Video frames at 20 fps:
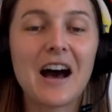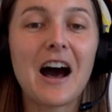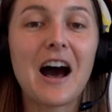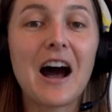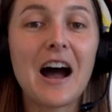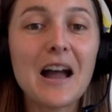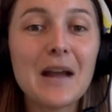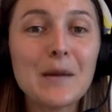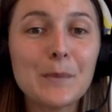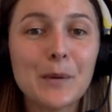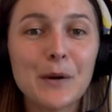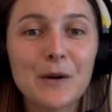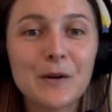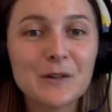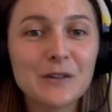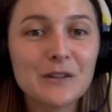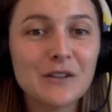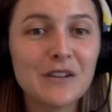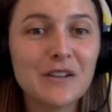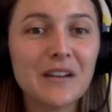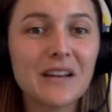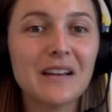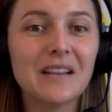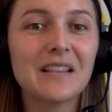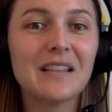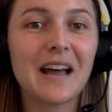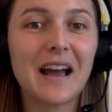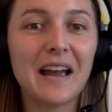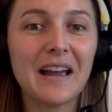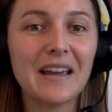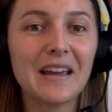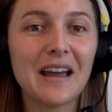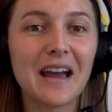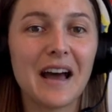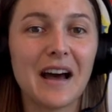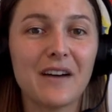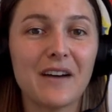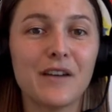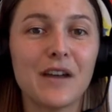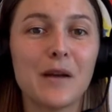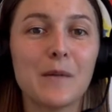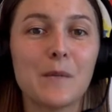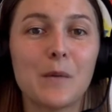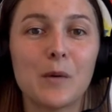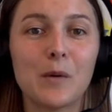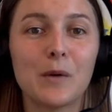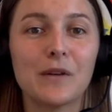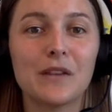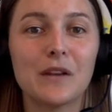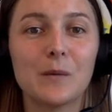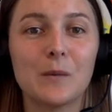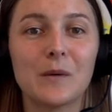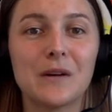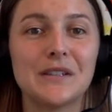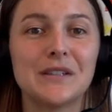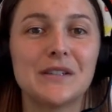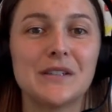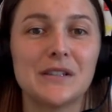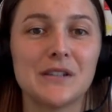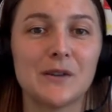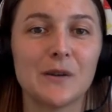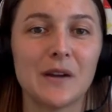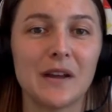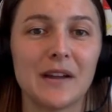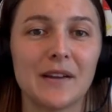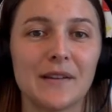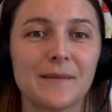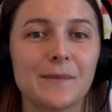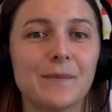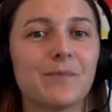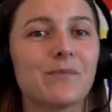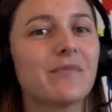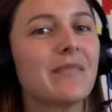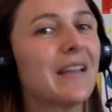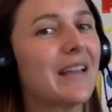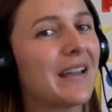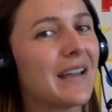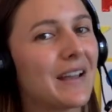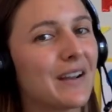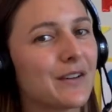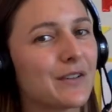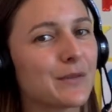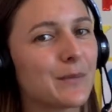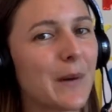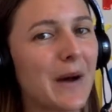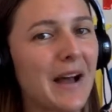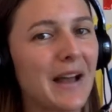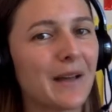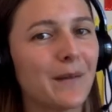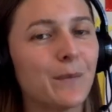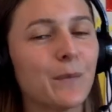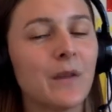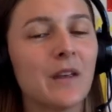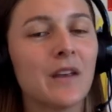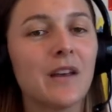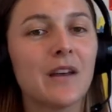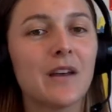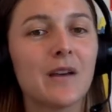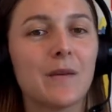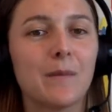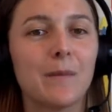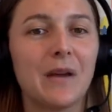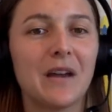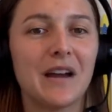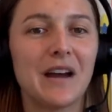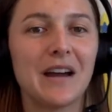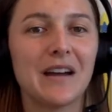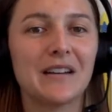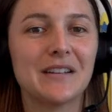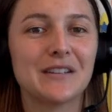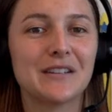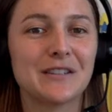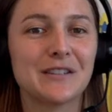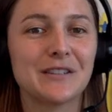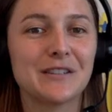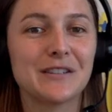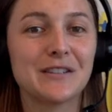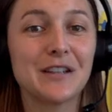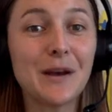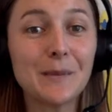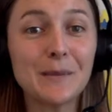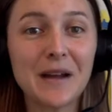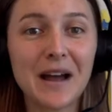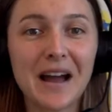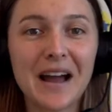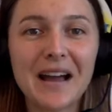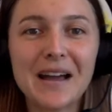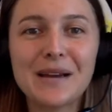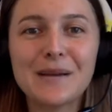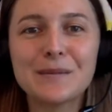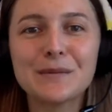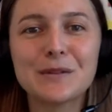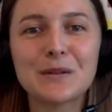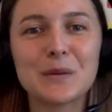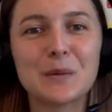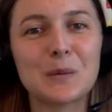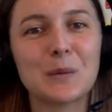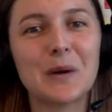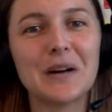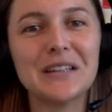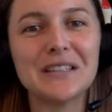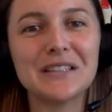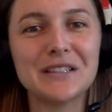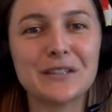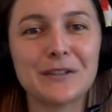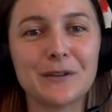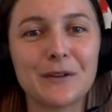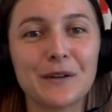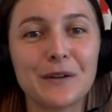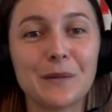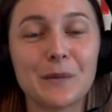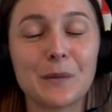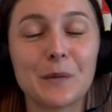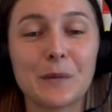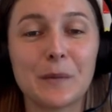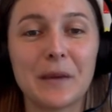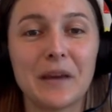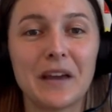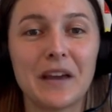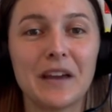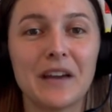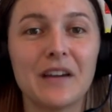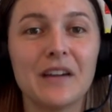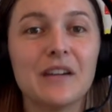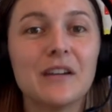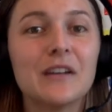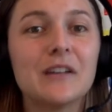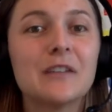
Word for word: I personally like having more than one student. Here's why because sometimes one student will be